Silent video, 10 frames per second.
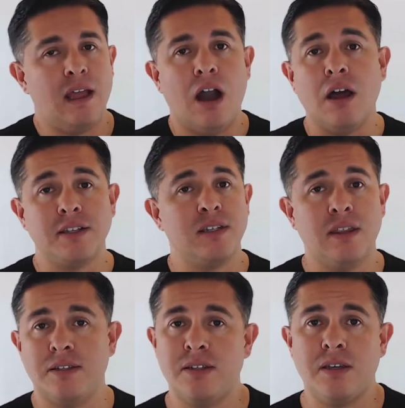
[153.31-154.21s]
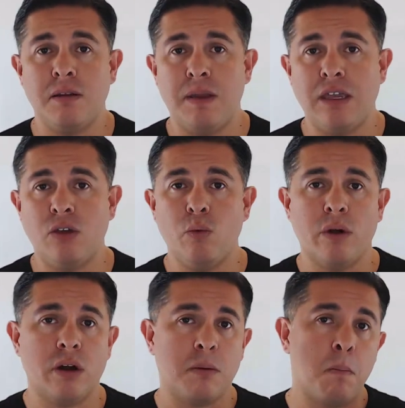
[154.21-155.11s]
Honestly, this is going to make you
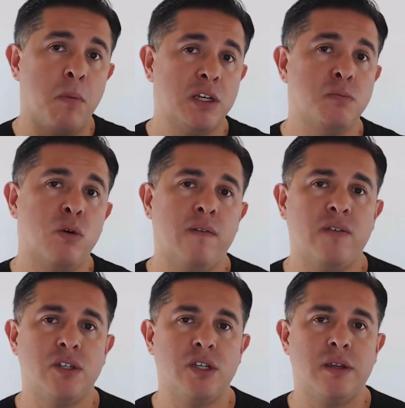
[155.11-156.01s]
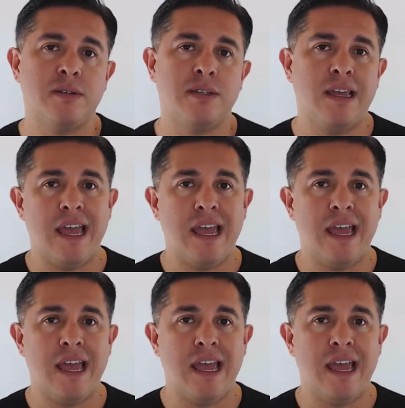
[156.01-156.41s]
work much more efficient,